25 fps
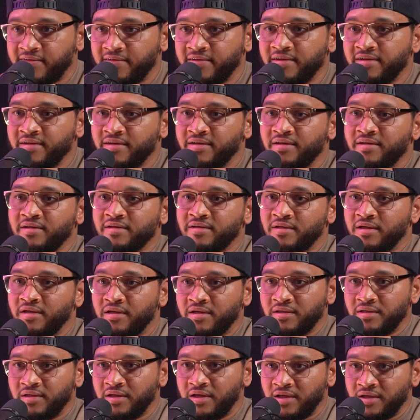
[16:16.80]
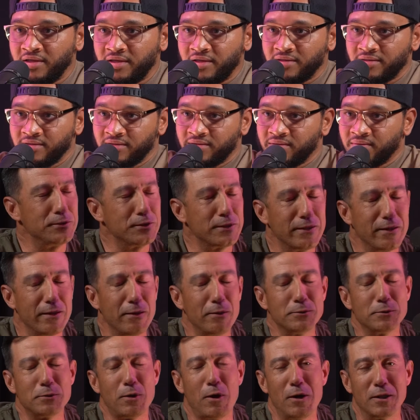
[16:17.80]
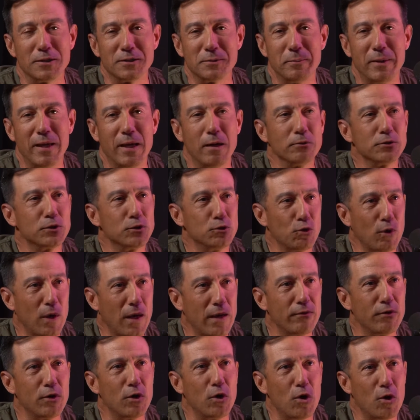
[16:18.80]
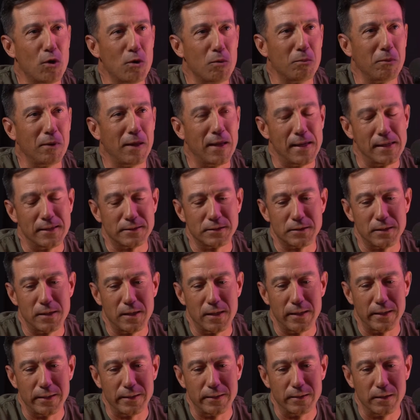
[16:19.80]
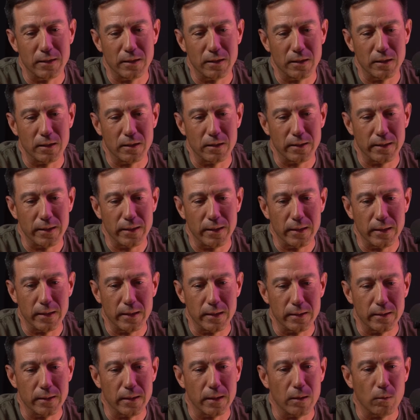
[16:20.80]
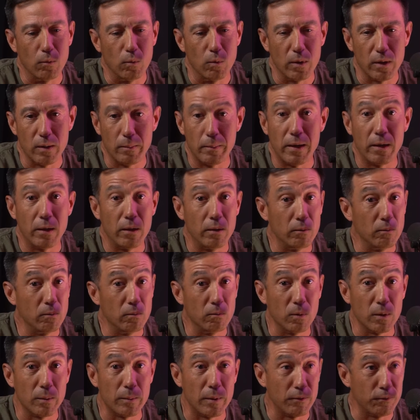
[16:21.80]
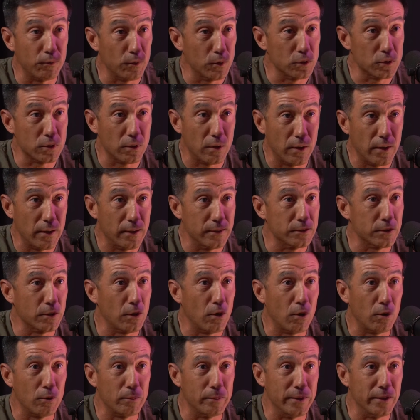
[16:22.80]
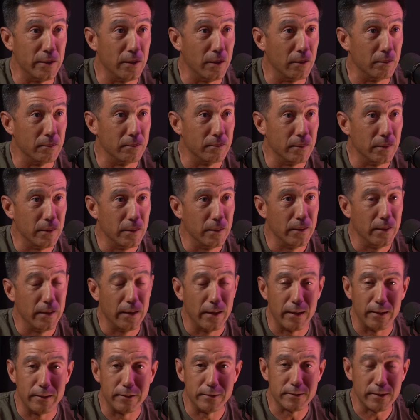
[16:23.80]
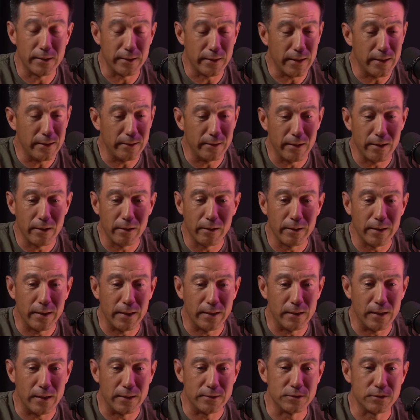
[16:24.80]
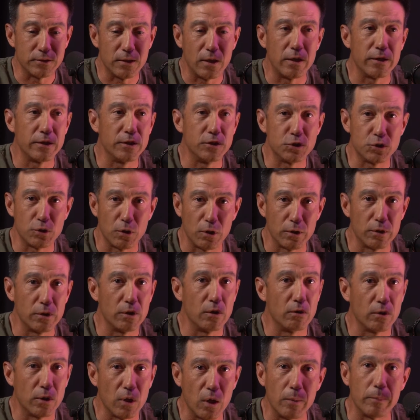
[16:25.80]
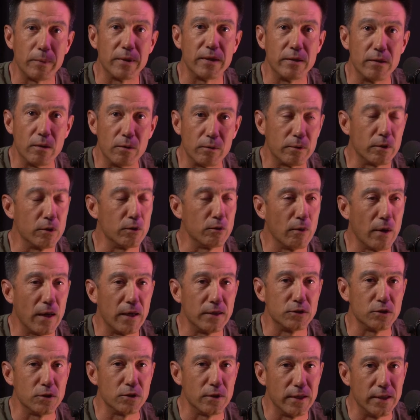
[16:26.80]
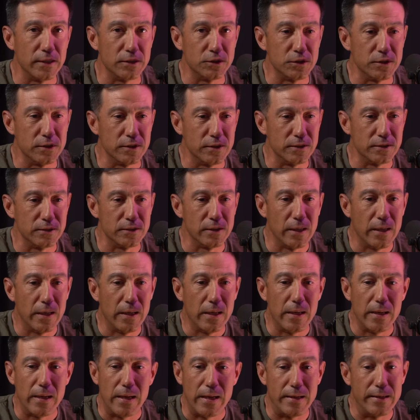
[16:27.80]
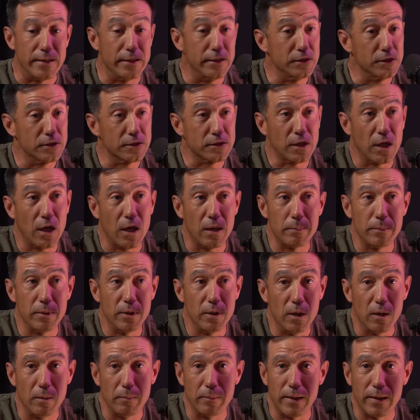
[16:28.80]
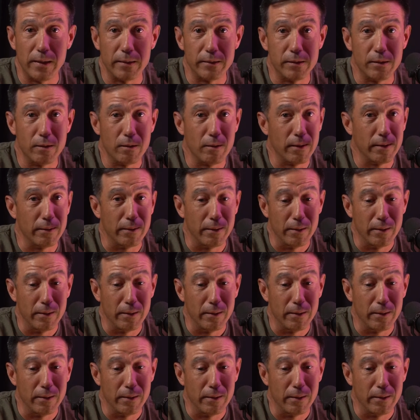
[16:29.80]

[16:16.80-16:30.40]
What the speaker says: Oh yeah, it was huge. It was awesome, man. I was driving home last night, and one of my first clients called me up, and he's like, "Hey, Larry, I saw you started your own company. Congratulations." And he just caught me up, man.